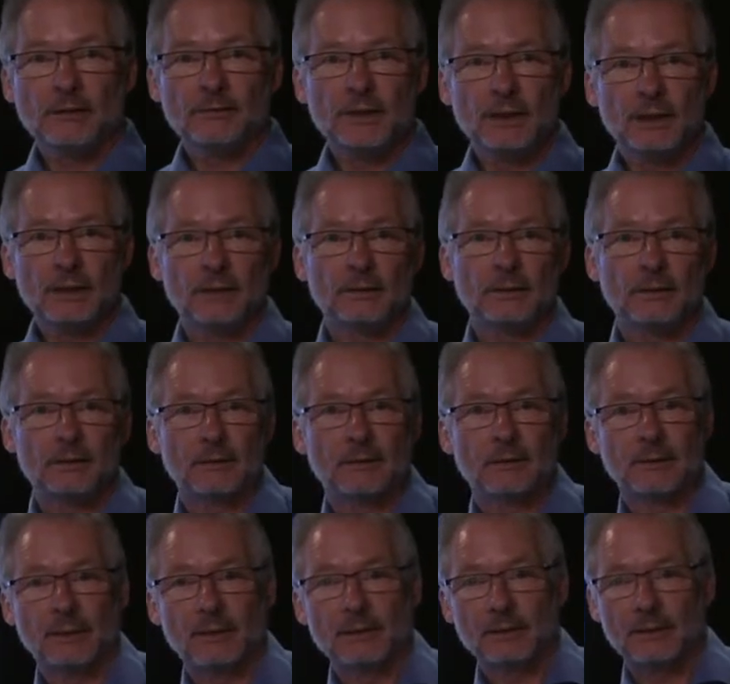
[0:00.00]
evident
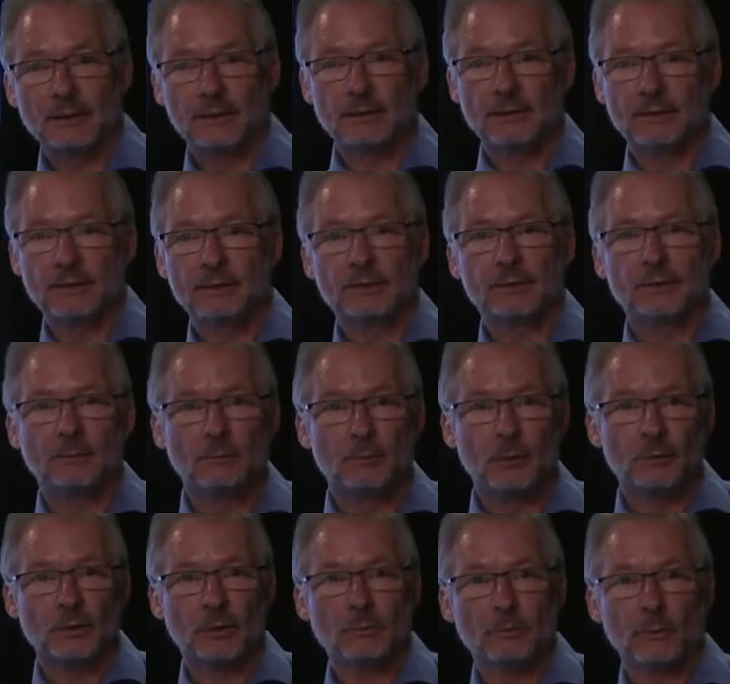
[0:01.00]
that it's
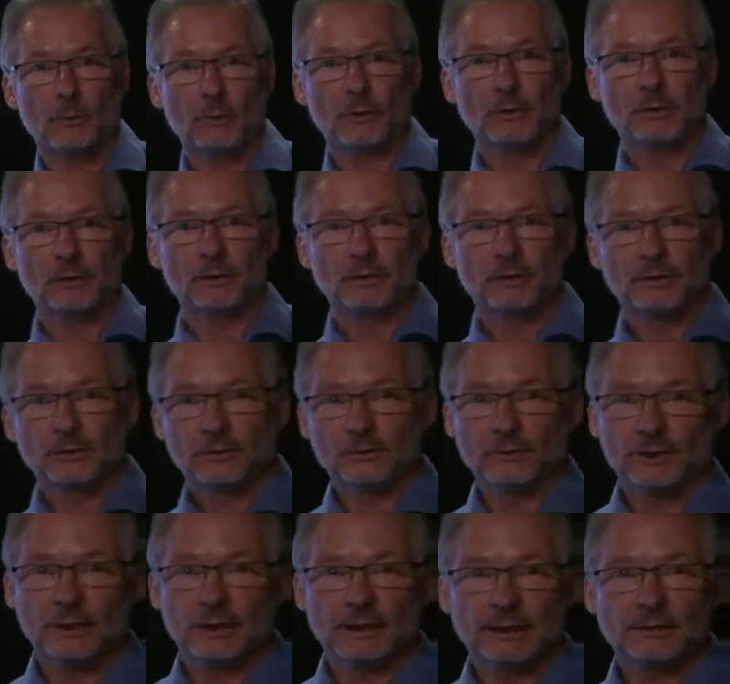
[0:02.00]
most important
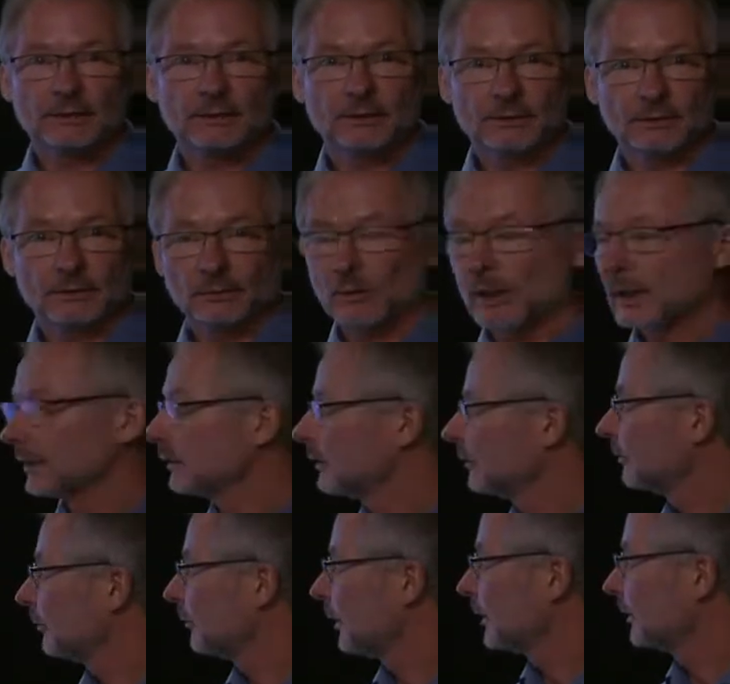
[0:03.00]
to select the
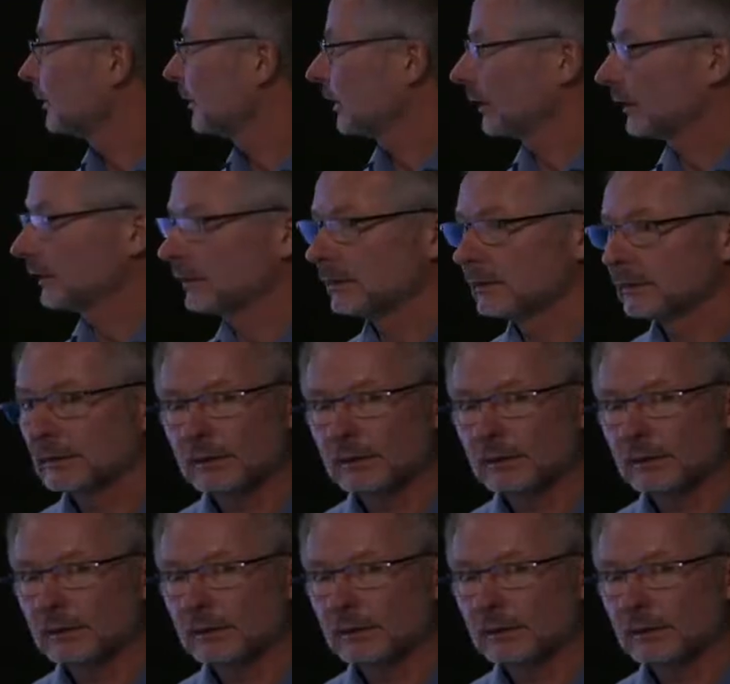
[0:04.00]
right baseline.